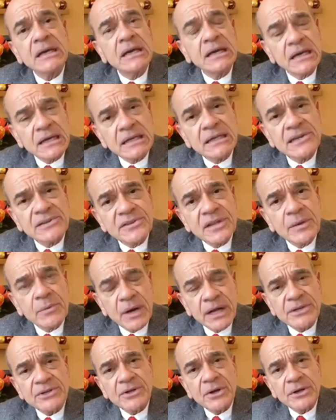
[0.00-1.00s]
unless they
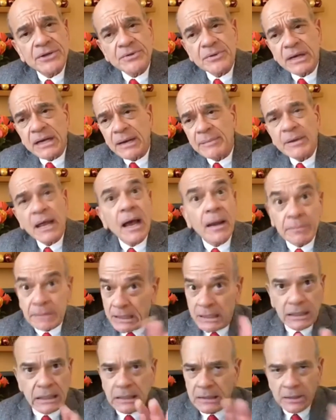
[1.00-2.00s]
watch Star Trek. I'm, I'm
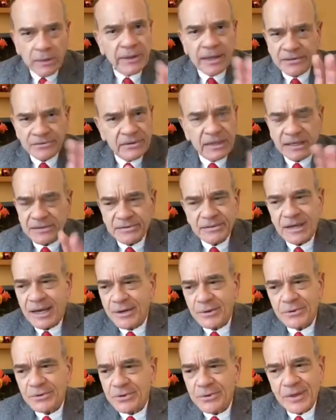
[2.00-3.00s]
kidding. No, that's, that's, I
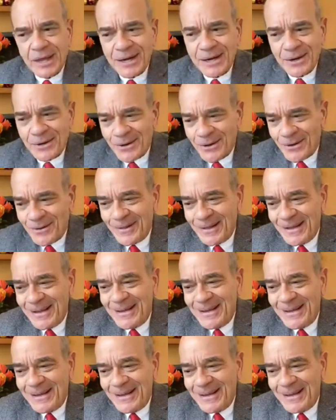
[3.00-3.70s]
don't do that at all.